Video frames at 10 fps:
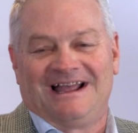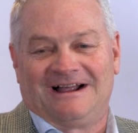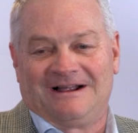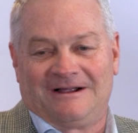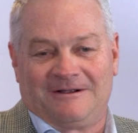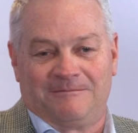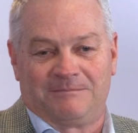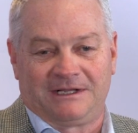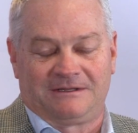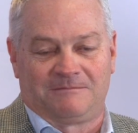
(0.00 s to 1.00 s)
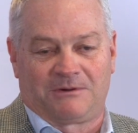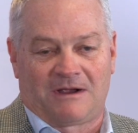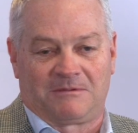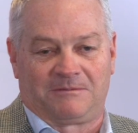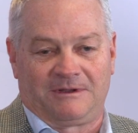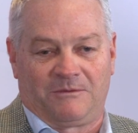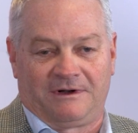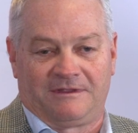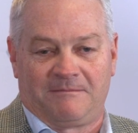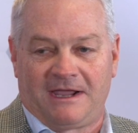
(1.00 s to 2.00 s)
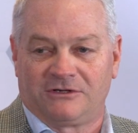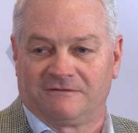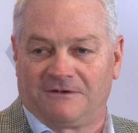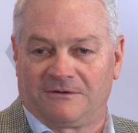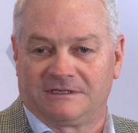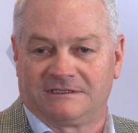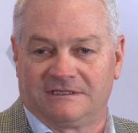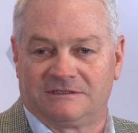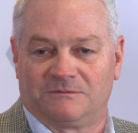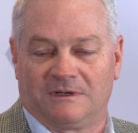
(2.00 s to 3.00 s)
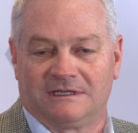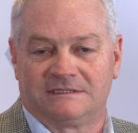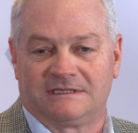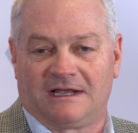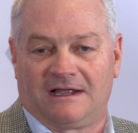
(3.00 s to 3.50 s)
But probably one of the major focuses was